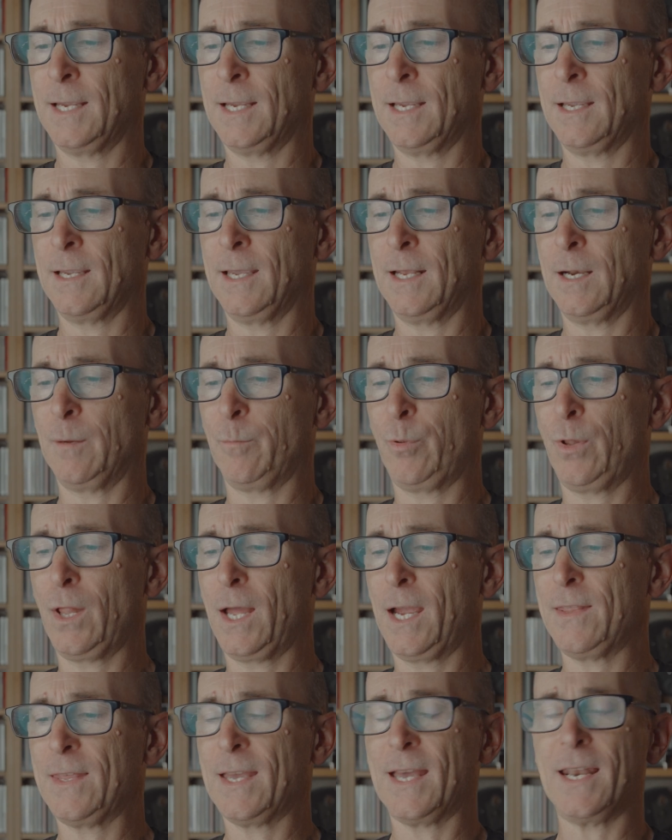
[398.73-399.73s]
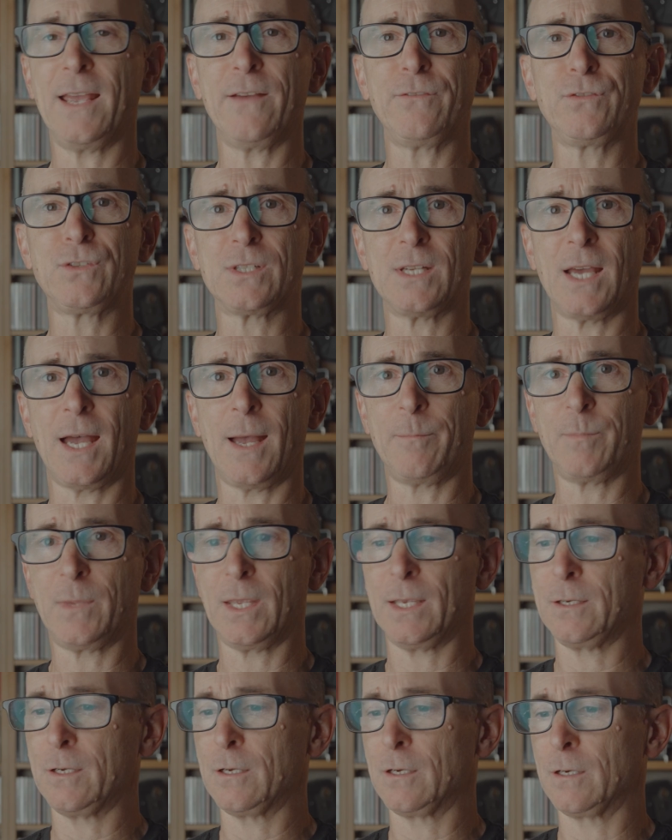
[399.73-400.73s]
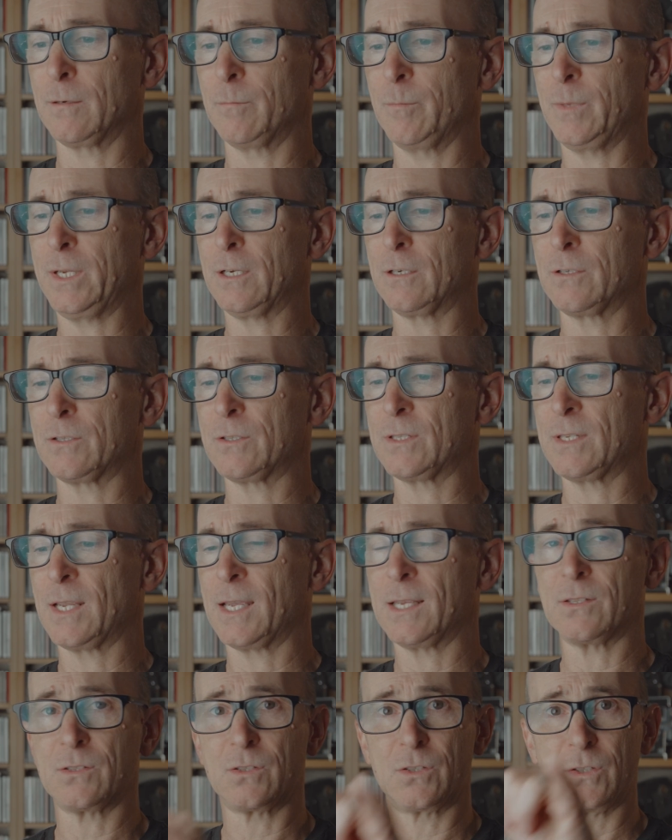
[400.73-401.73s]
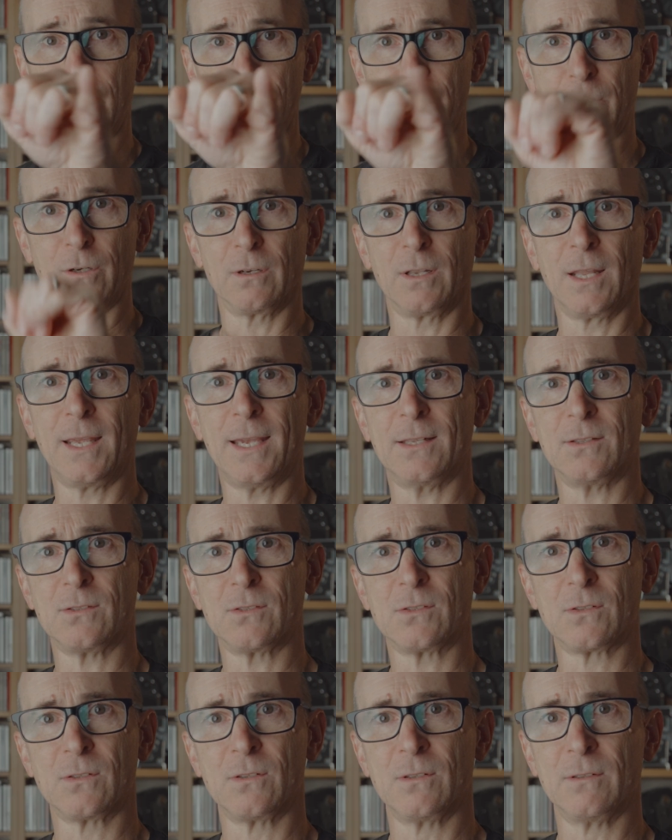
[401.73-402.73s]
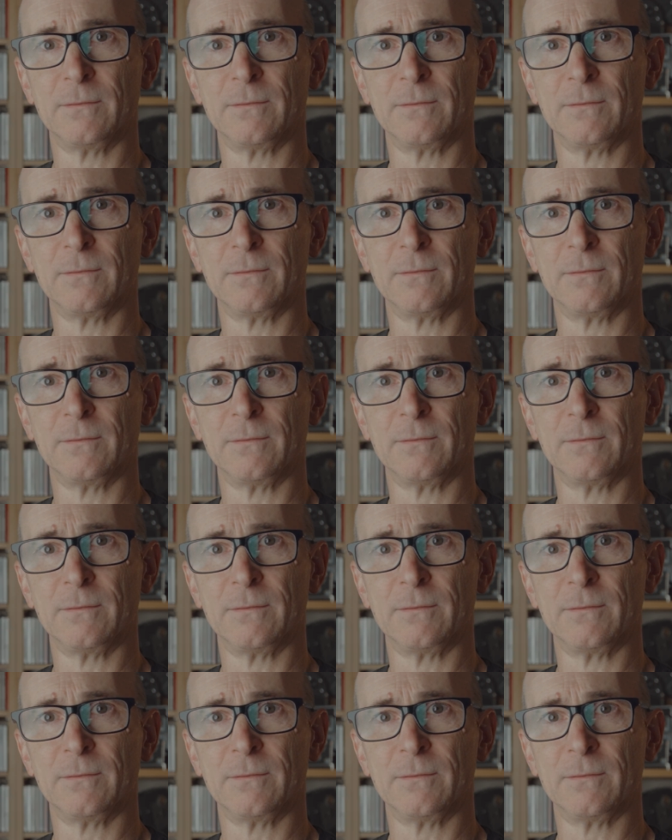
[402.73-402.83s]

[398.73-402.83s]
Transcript: and apply that f-stop that your meter says to your lens.